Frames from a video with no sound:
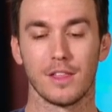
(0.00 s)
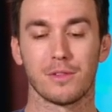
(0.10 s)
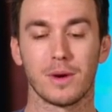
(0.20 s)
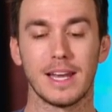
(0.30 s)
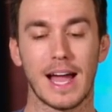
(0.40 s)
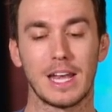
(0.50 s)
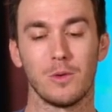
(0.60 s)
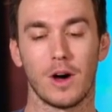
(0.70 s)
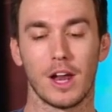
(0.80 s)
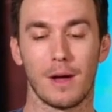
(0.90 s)

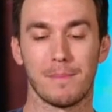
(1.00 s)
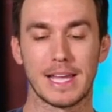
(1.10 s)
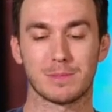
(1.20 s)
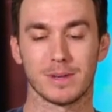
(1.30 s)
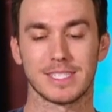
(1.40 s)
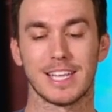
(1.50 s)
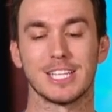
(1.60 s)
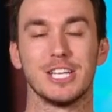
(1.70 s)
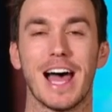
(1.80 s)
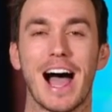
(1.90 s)
391 on base
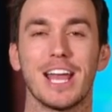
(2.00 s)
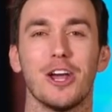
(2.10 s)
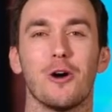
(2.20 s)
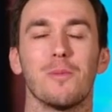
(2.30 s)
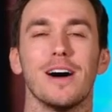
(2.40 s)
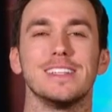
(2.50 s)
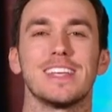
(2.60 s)
percentage, nine home runs,